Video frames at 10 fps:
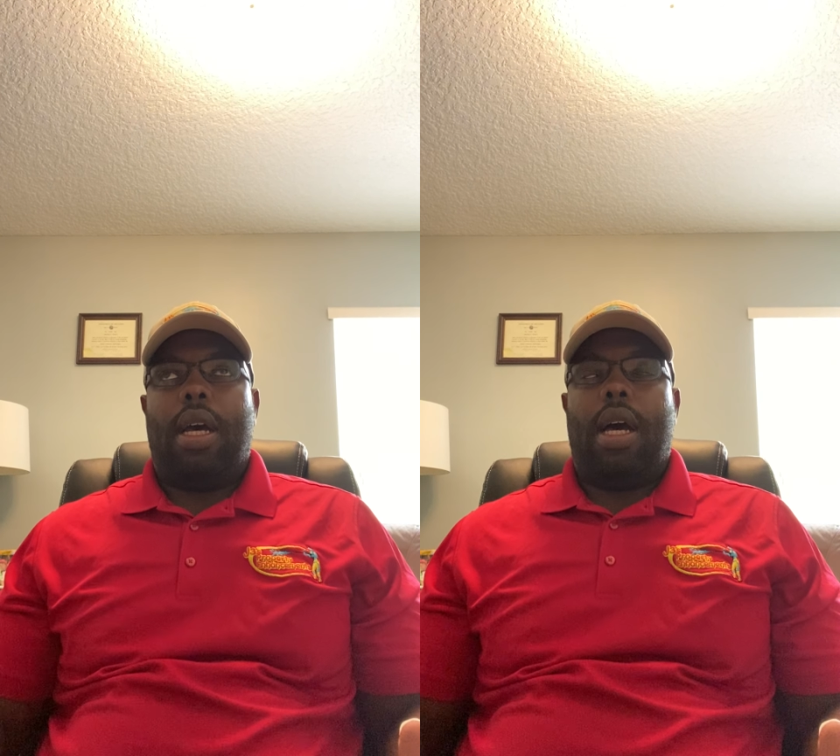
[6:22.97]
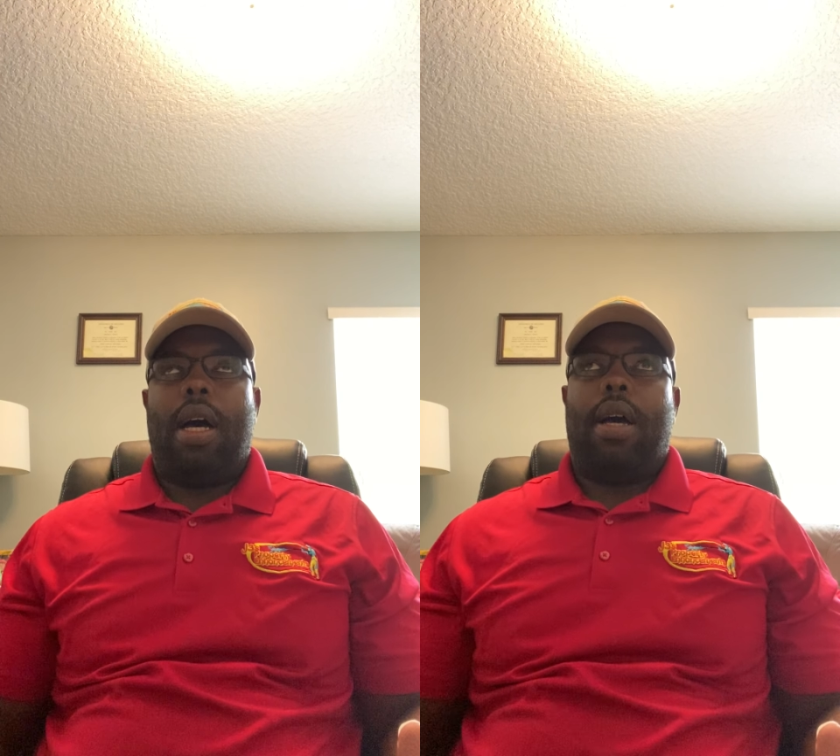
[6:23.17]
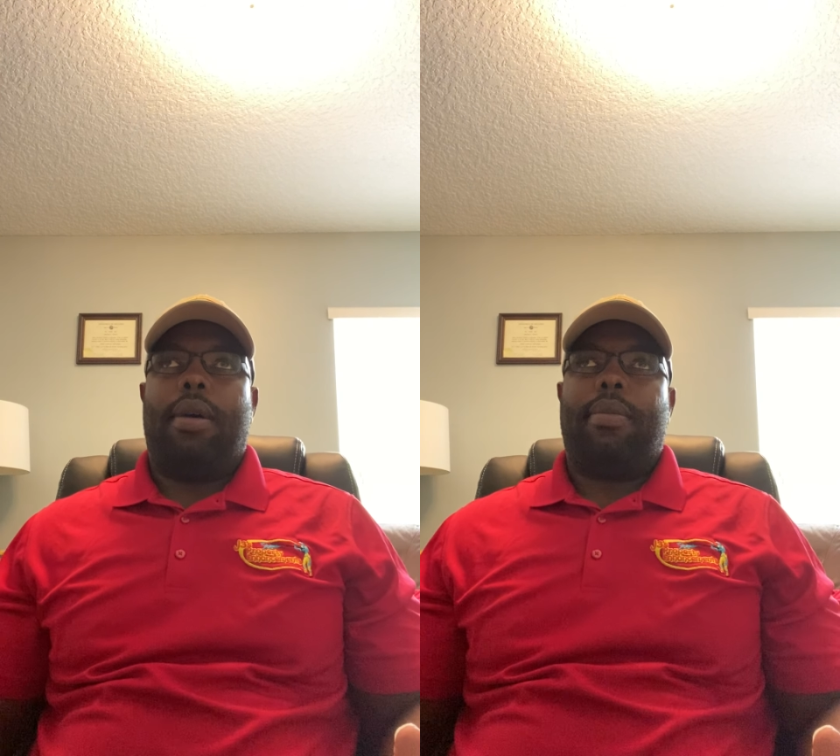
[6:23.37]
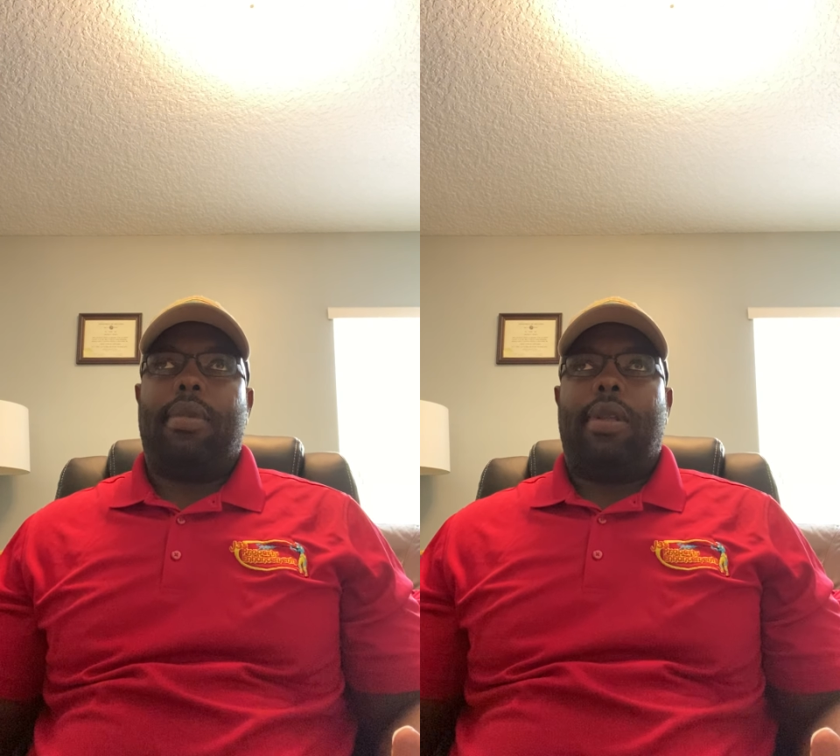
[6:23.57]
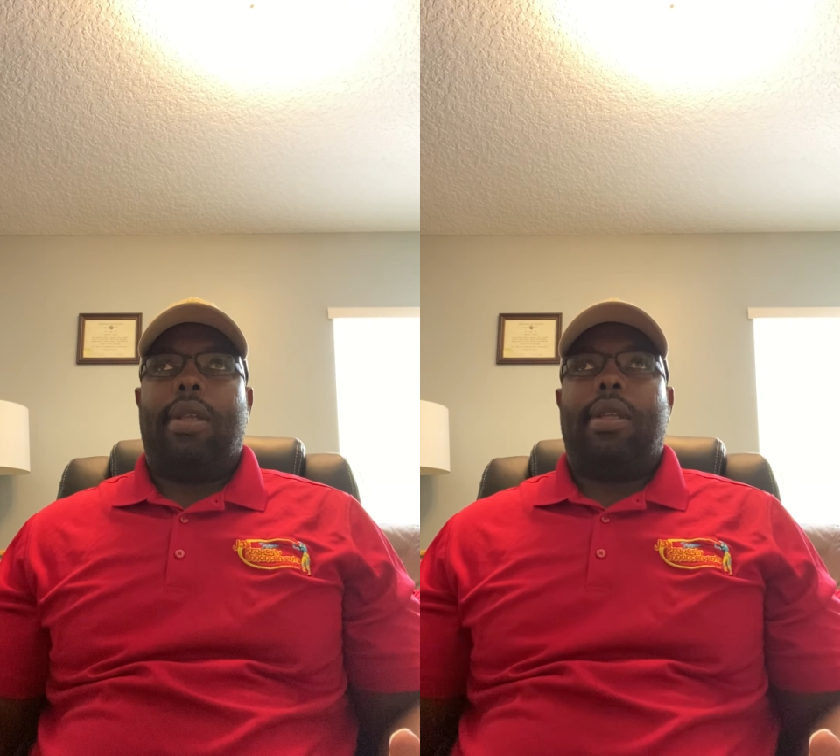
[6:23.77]
Um,
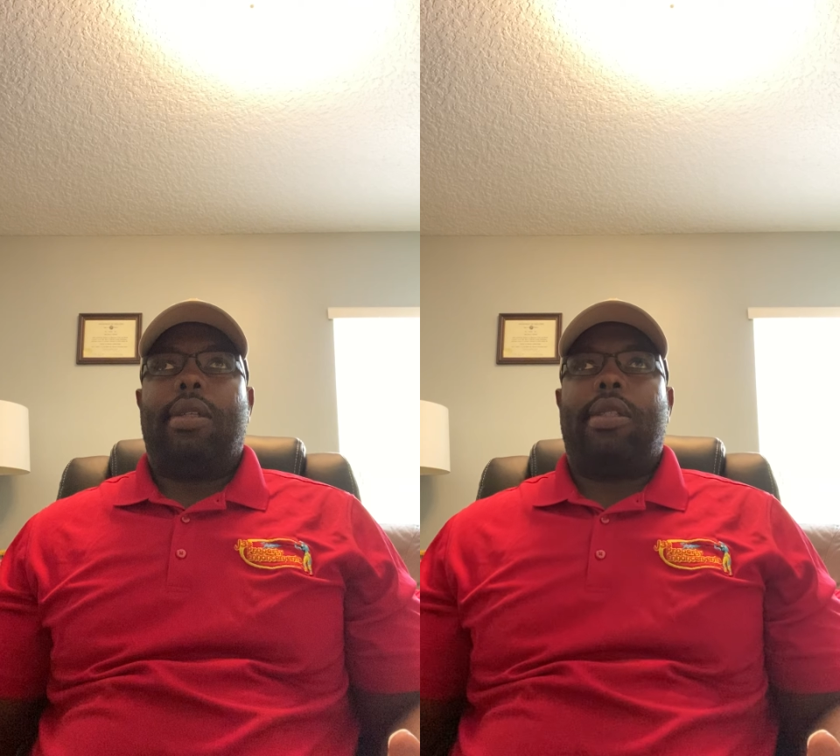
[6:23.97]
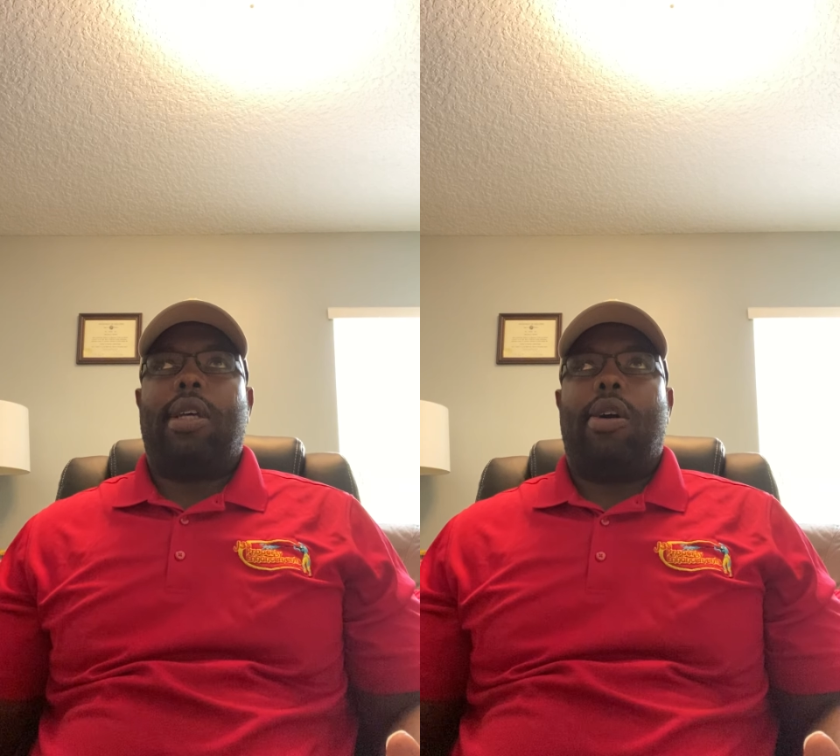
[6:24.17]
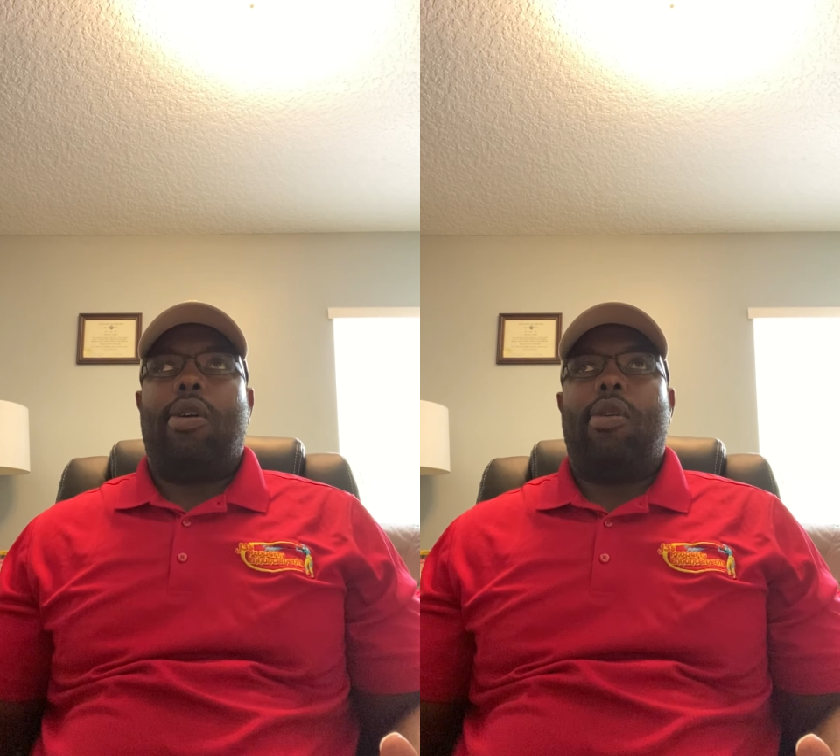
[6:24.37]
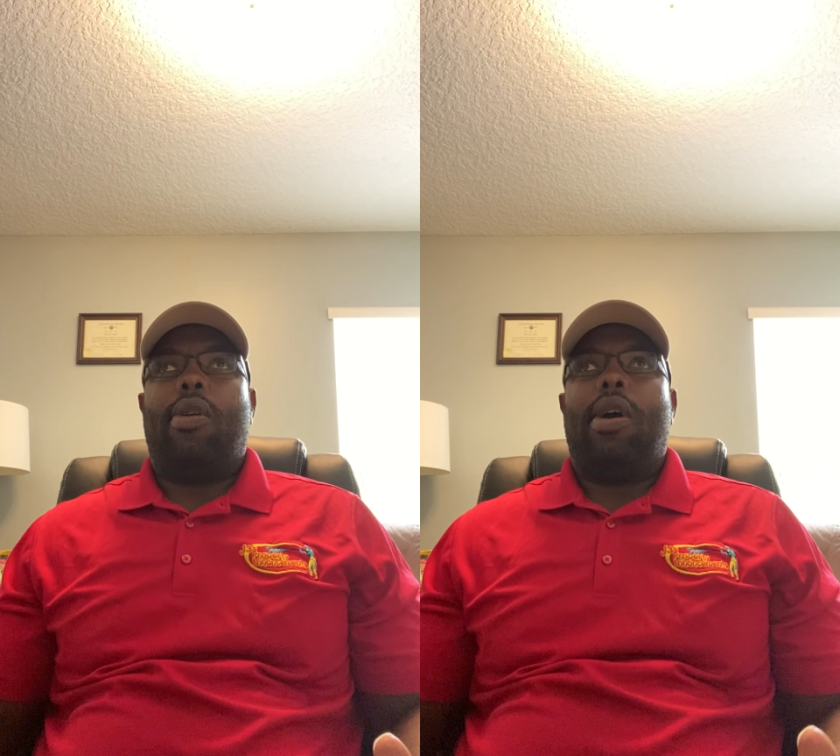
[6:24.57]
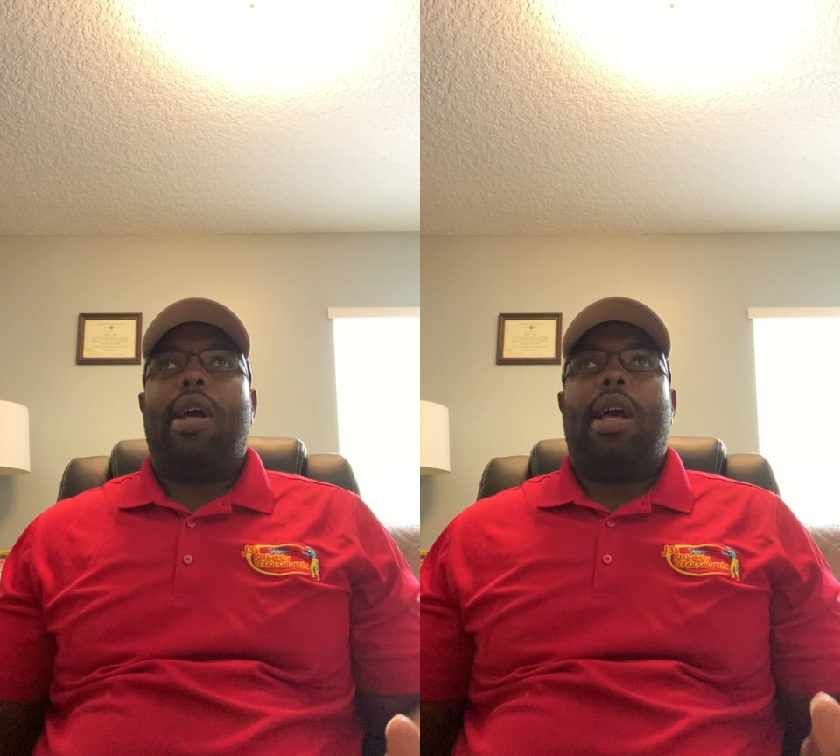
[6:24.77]
so